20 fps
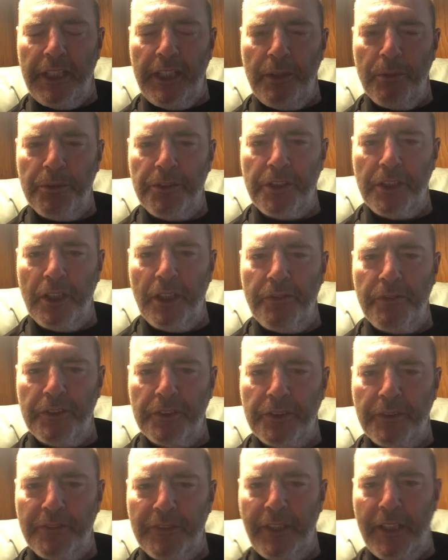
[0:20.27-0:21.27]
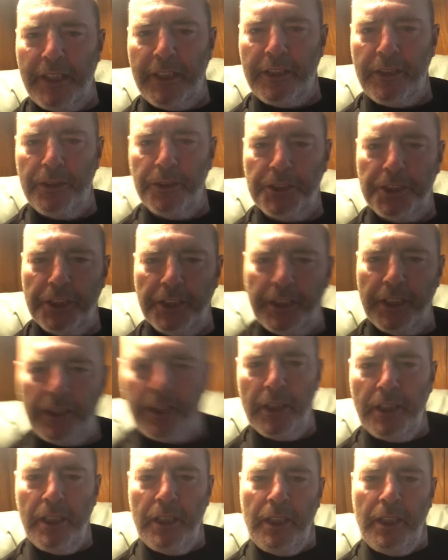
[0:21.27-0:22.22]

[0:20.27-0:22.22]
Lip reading: He was the offensive line coach there,